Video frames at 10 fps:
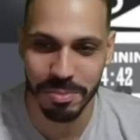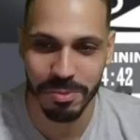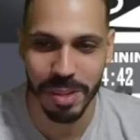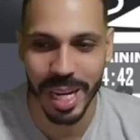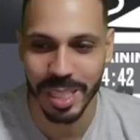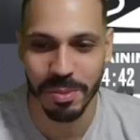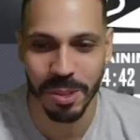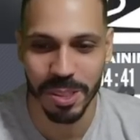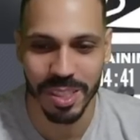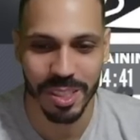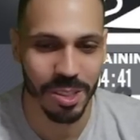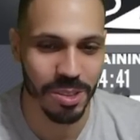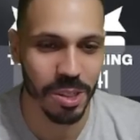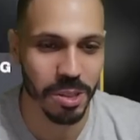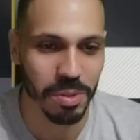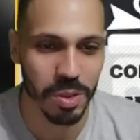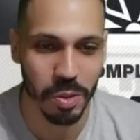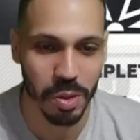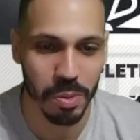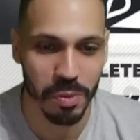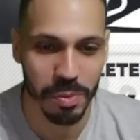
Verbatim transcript: prize bowl is so dope, so dope, from the